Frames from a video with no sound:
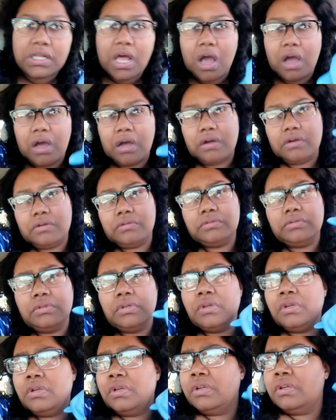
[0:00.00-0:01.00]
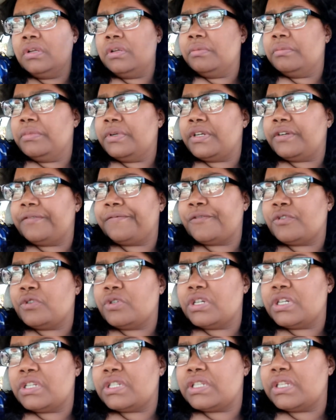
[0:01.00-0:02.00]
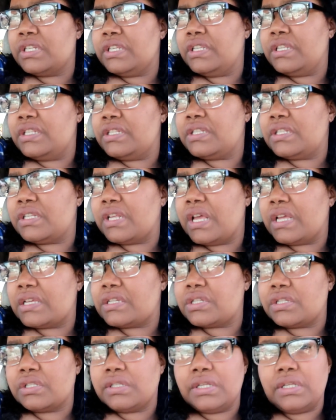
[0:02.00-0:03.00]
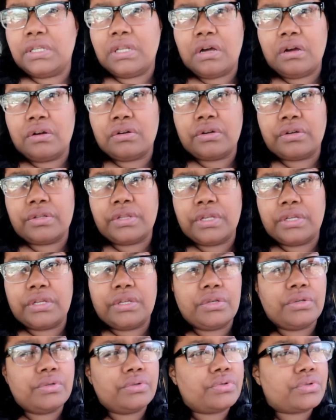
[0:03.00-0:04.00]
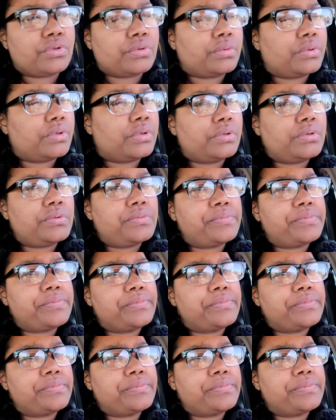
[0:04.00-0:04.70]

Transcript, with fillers: long. But, of course, it's actually longer than usual.